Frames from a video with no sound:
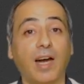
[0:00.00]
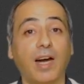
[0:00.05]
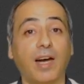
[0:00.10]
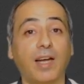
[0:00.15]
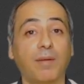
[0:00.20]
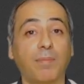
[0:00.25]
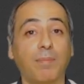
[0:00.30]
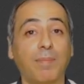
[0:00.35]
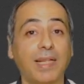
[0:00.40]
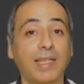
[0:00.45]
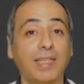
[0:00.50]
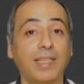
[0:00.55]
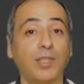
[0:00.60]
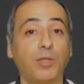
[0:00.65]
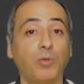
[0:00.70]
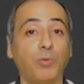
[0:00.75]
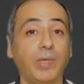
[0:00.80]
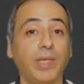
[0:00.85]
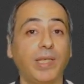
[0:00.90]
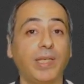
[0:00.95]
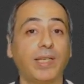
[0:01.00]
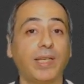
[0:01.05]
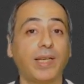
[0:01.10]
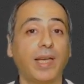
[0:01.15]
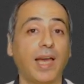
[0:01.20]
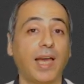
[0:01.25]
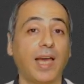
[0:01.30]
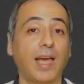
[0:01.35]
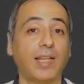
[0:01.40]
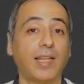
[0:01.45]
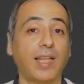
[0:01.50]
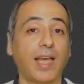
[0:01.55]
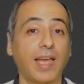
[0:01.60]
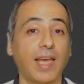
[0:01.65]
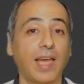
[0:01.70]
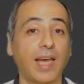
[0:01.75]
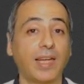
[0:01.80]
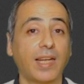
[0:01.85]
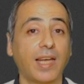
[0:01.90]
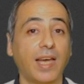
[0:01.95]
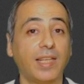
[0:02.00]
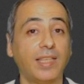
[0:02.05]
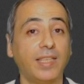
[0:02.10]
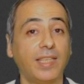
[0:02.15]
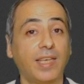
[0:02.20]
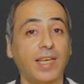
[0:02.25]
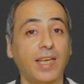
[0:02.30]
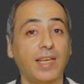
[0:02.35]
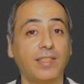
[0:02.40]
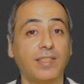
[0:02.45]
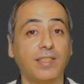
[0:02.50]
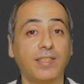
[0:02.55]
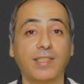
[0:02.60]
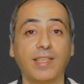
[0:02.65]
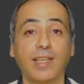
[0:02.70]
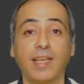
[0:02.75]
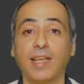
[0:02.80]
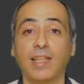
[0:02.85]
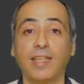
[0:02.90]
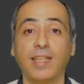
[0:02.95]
are Mate Tweak and IANA indicators.